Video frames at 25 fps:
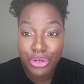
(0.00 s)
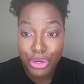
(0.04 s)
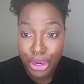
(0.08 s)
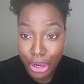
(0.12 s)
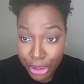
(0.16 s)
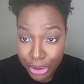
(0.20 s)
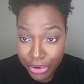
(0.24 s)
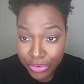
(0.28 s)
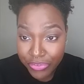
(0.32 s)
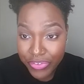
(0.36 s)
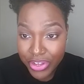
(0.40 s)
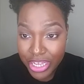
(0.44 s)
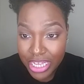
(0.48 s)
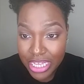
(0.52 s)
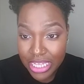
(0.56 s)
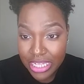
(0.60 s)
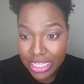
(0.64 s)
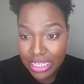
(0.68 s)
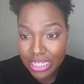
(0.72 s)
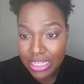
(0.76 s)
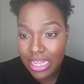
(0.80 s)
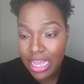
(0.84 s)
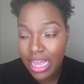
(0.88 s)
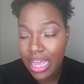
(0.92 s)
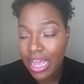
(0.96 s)

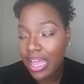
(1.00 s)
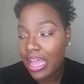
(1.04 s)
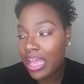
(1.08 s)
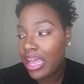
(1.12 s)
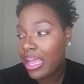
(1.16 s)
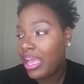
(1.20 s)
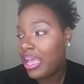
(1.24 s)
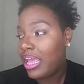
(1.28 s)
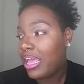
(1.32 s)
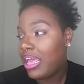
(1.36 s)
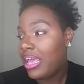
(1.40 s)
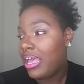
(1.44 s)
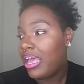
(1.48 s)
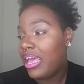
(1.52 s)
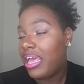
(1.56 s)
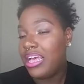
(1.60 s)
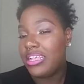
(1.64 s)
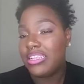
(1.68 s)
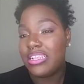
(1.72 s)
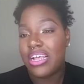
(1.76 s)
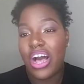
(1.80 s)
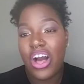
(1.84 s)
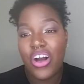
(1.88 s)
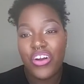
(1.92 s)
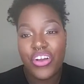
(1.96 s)
nervous
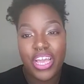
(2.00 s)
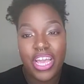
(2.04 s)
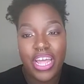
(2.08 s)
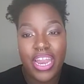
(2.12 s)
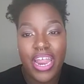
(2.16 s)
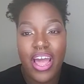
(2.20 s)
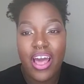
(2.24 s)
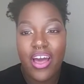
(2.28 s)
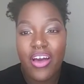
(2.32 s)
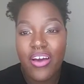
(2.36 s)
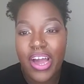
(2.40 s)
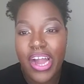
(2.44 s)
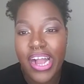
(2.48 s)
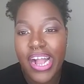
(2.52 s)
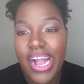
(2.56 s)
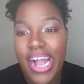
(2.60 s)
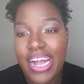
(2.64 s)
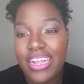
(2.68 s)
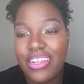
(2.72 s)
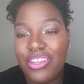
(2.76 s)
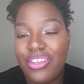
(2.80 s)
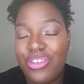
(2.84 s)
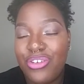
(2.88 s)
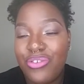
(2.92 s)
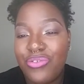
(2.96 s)
as I'll get out. I
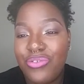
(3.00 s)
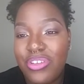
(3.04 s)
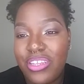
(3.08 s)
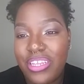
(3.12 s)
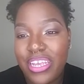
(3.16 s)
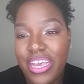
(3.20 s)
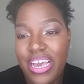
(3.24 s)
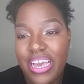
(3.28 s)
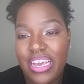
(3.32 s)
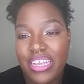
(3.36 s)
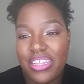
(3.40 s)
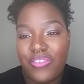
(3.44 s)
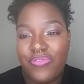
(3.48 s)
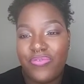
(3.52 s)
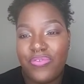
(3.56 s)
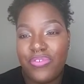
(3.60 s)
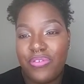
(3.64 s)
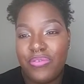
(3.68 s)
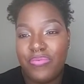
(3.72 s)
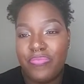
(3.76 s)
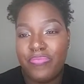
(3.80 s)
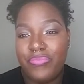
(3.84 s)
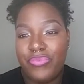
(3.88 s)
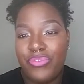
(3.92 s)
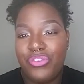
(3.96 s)
got 2 texts
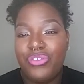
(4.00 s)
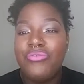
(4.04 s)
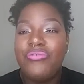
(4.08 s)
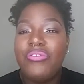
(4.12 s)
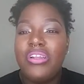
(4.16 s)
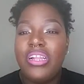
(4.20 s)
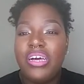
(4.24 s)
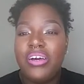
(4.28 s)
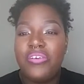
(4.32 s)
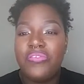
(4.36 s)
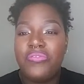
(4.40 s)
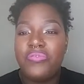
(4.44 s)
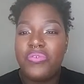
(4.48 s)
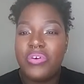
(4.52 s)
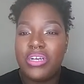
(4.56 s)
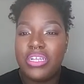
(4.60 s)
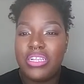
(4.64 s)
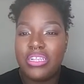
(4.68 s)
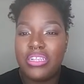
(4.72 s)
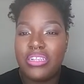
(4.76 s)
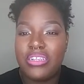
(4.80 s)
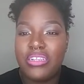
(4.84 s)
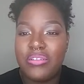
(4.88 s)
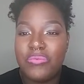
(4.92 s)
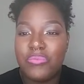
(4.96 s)
from 2 loved
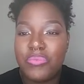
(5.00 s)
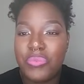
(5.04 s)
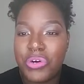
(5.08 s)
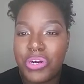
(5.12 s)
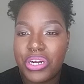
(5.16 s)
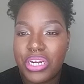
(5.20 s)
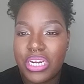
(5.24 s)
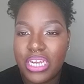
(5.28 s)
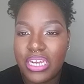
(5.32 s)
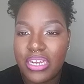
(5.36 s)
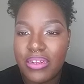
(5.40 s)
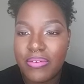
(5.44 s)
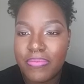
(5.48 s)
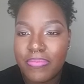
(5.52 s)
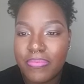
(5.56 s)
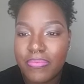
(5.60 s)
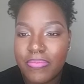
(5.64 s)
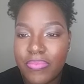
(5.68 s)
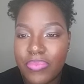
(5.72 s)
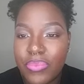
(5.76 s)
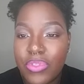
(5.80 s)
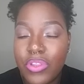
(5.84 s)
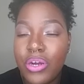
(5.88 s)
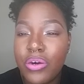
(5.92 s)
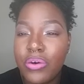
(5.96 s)
ones this morning.
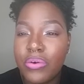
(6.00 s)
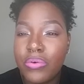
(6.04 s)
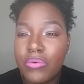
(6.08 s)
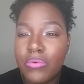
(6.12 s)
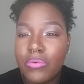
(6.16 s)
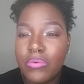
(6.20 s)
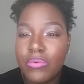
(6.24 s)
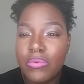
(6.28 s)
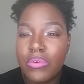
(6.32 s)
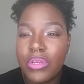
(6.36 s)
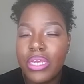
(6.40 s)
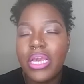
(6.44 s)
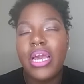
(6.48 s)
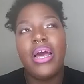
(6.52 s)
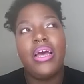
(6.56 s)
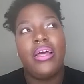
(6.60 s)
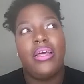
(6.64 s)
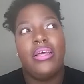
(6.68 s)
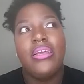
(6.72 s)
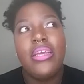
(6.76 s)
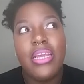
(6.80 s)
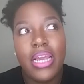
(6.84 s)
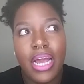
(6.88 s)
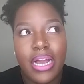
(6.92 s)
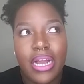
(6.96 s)
I
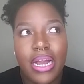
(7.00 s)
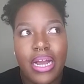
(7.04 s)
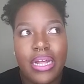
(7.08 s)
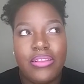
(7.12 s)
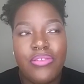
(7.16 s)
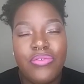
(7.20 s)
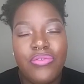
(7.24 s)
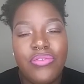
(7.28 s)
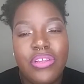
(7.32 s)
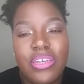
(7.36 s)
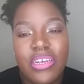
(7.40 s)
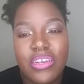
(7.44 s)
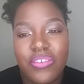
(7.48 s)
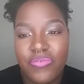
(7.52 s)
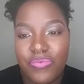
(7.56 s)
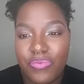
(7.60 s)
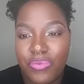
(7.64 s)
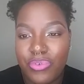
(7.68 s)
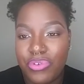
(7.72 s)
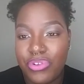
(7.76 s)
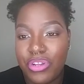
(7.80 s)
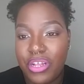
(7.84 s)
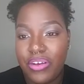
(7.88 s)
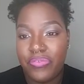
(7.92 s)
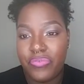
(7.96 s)
got 2 texts from
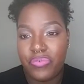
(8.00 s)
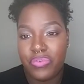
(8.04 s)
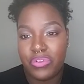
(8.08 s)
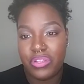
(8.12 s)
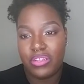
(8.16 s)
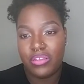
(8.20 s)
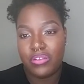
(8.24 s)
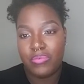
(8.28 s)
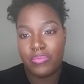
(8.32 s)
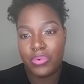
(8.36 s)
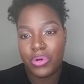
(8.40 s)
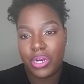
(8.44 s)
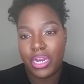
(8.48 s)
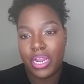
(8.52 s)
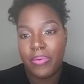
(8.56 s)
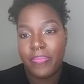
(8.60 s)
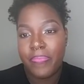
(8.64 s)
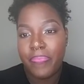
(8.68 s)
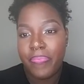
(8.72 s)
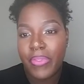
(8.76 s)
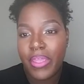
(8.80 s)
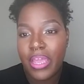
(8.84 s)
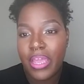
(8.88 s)
2 loved ones this morning.